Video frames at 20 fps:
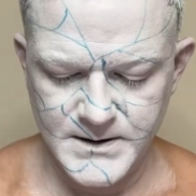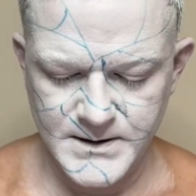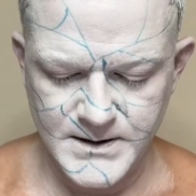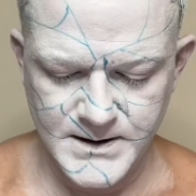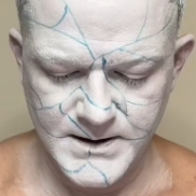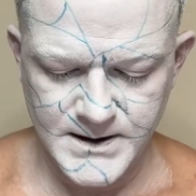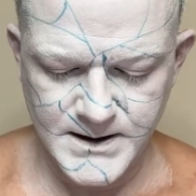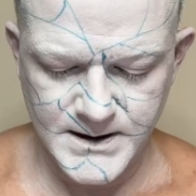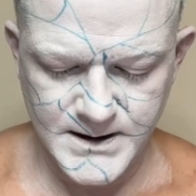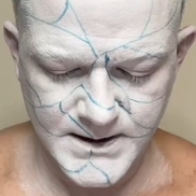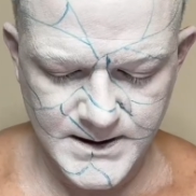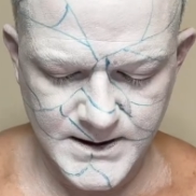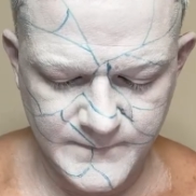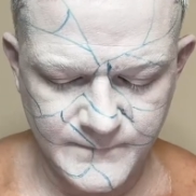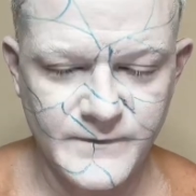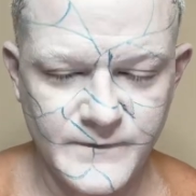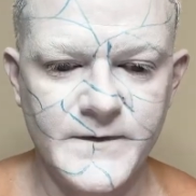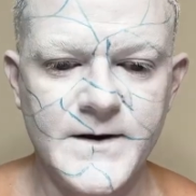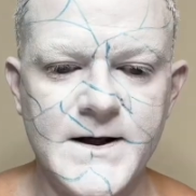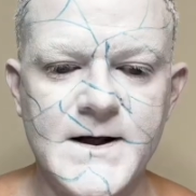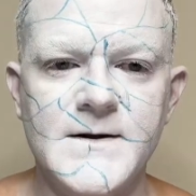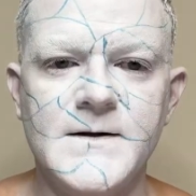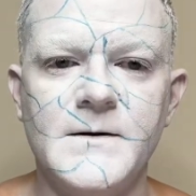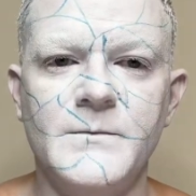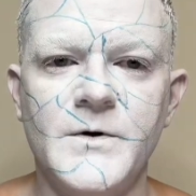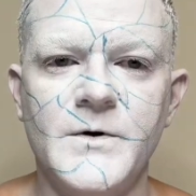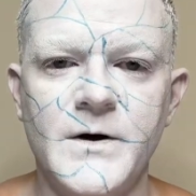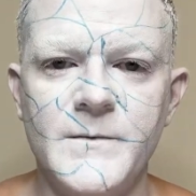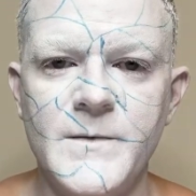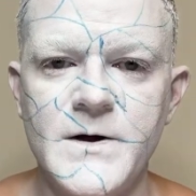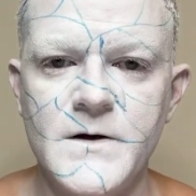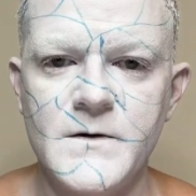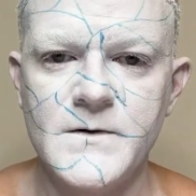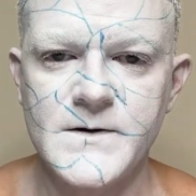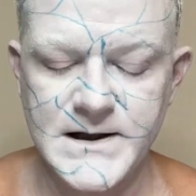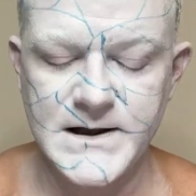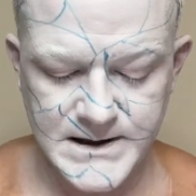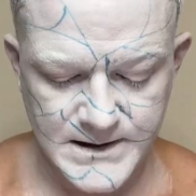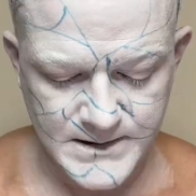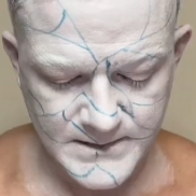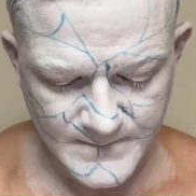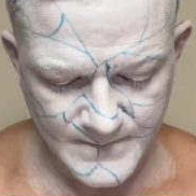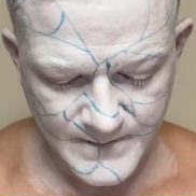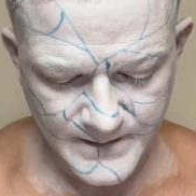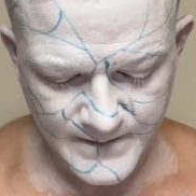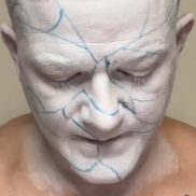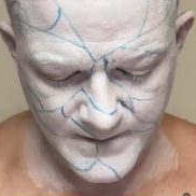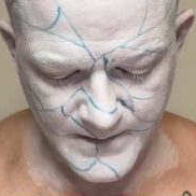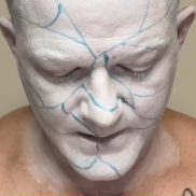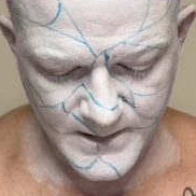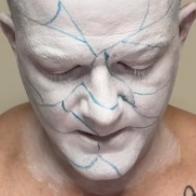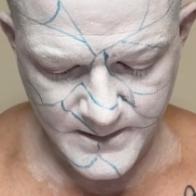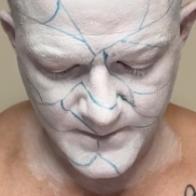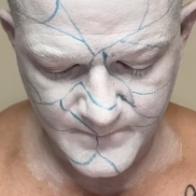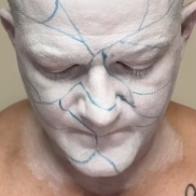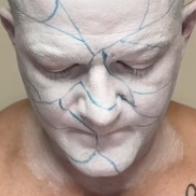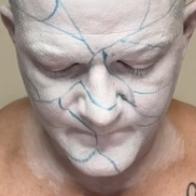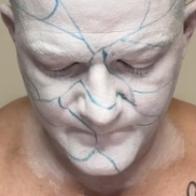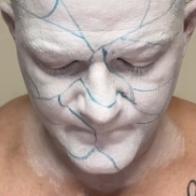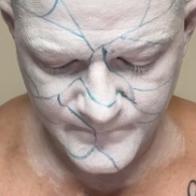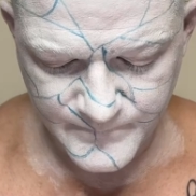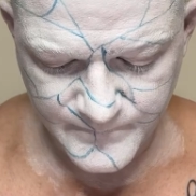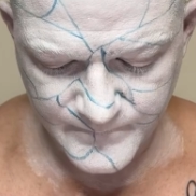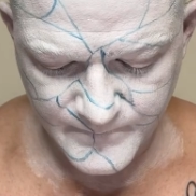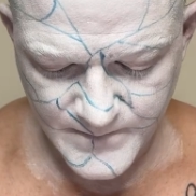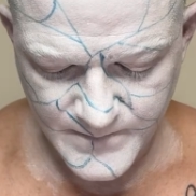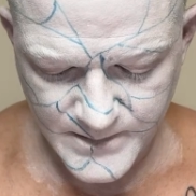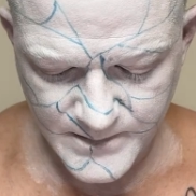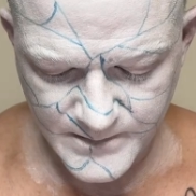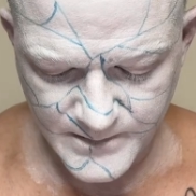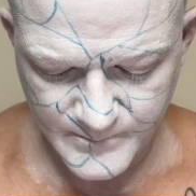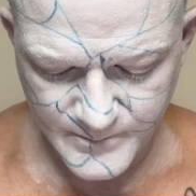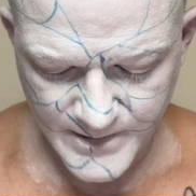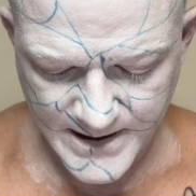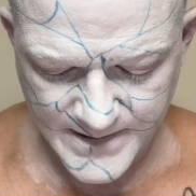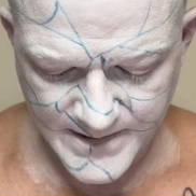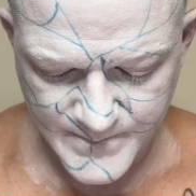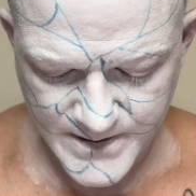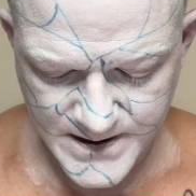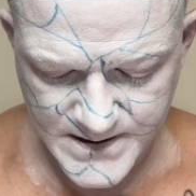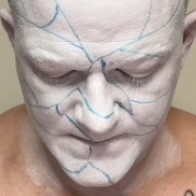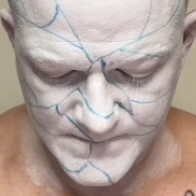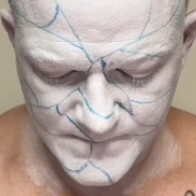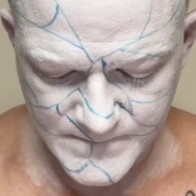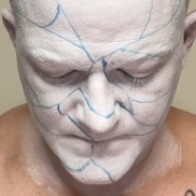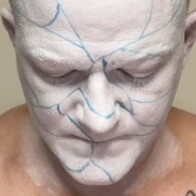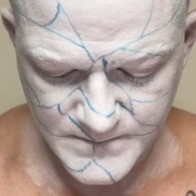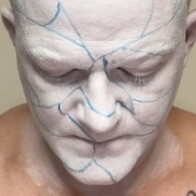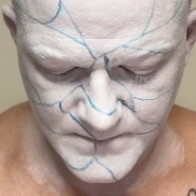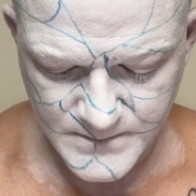And for these, I'm going to be using a black base.